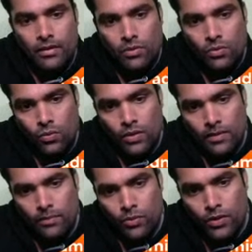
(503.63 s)

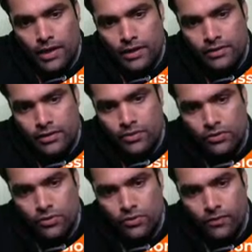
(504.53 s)

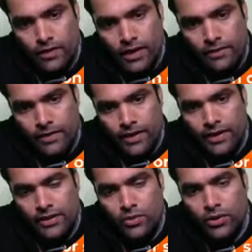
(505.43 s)
1.005, and it
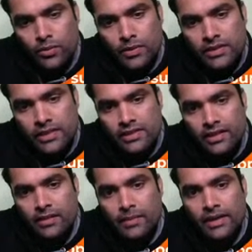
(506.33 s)
is going to be
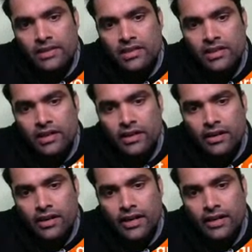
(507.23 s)
600 minus 300,
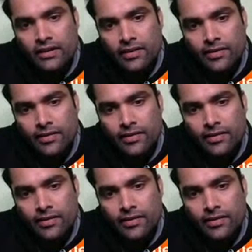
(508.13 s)
right?